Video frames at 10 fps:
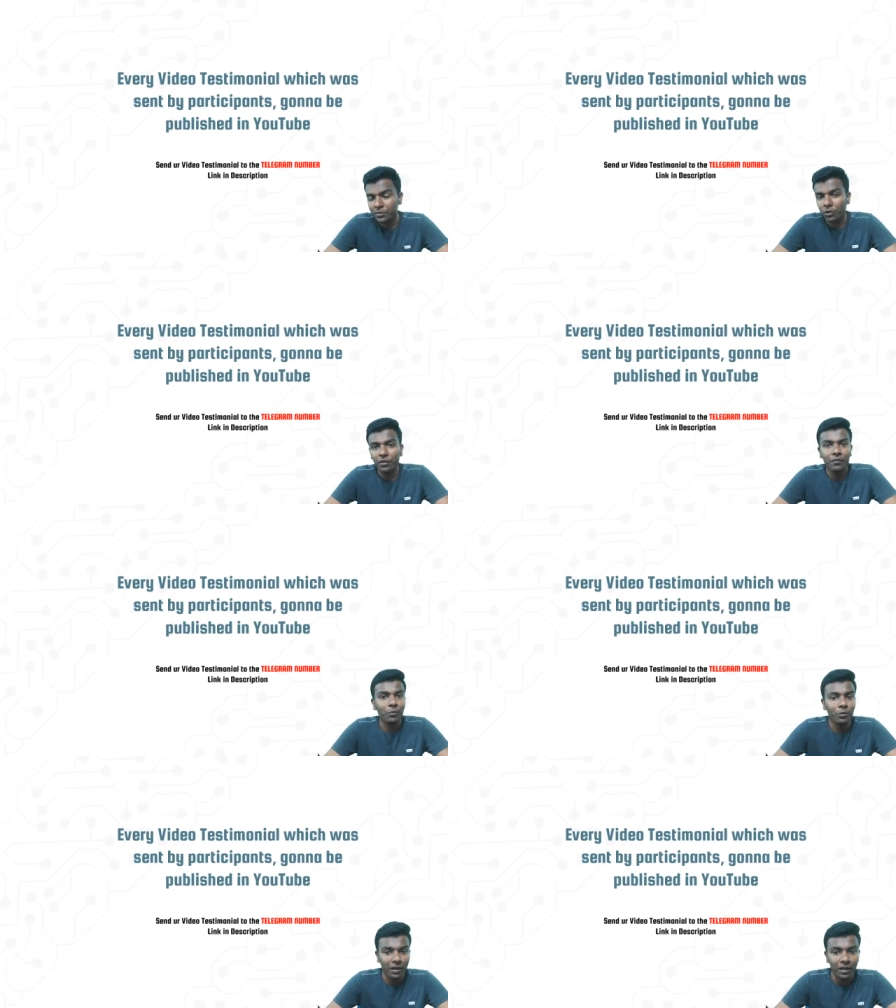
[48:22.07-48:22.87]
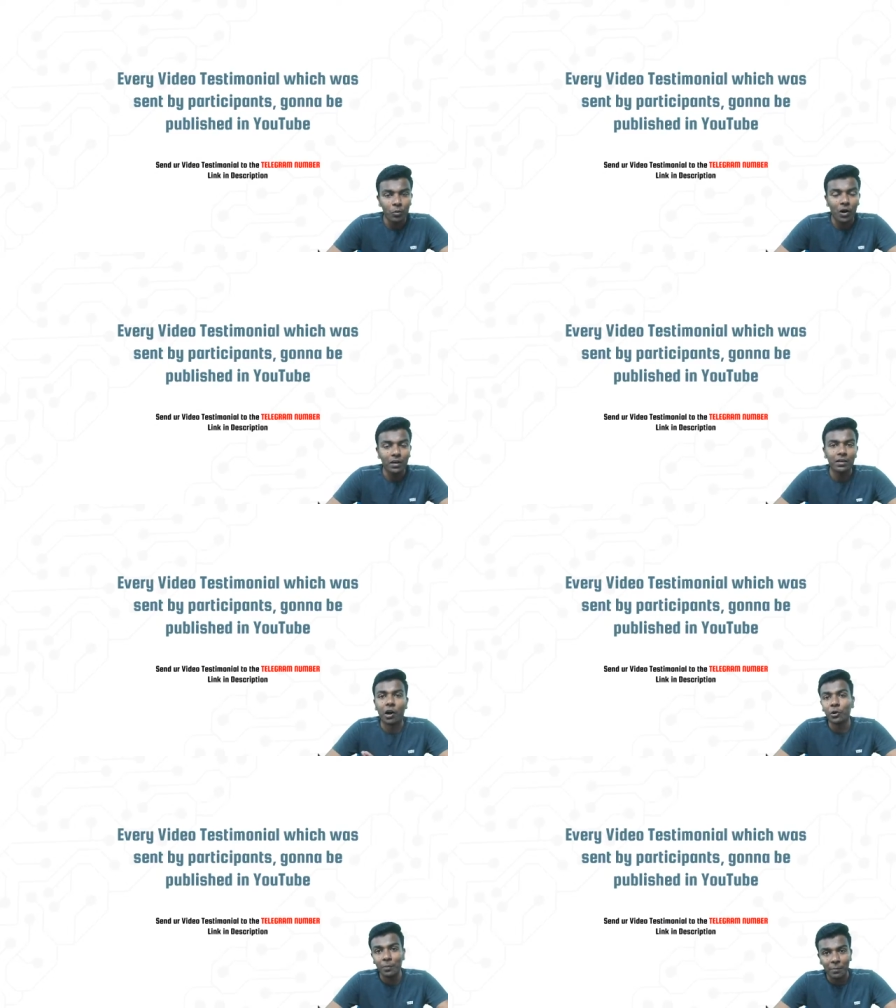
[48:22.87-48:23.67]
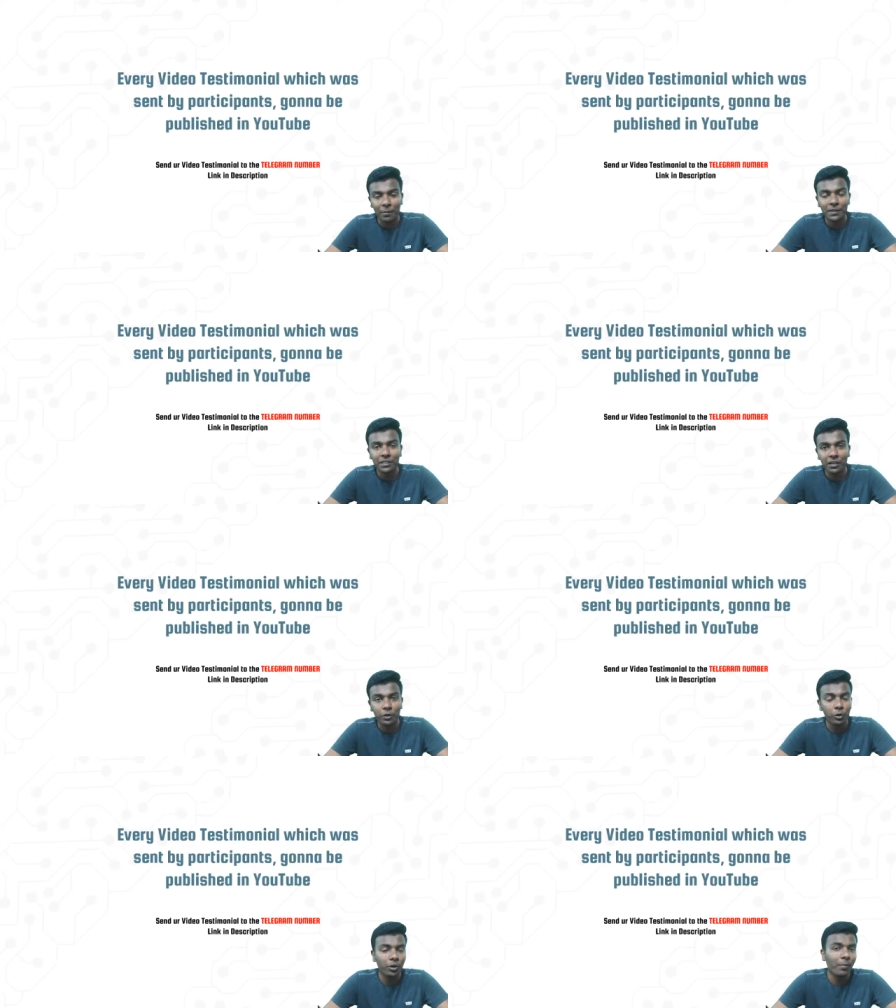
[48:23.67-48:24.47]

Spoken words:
So if you really want not to be published in the YouTube,